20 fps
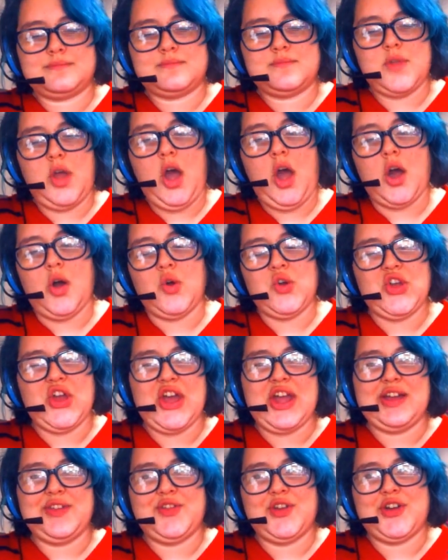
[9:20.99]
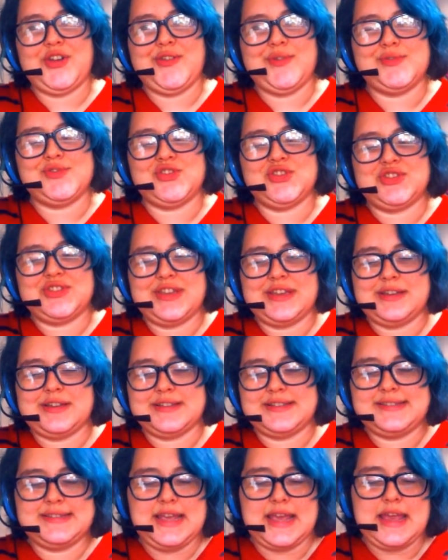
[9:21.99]
Oh, okay. I thought it was just like a
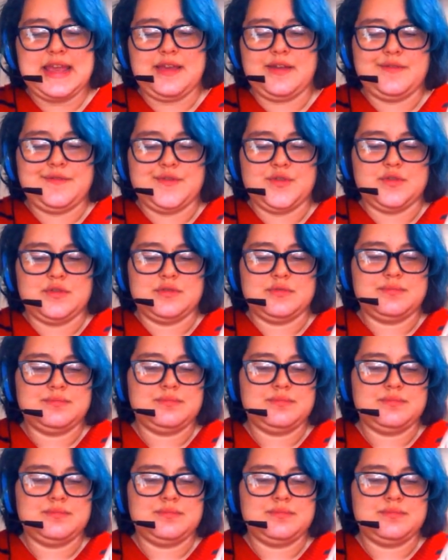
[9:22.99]
saying for.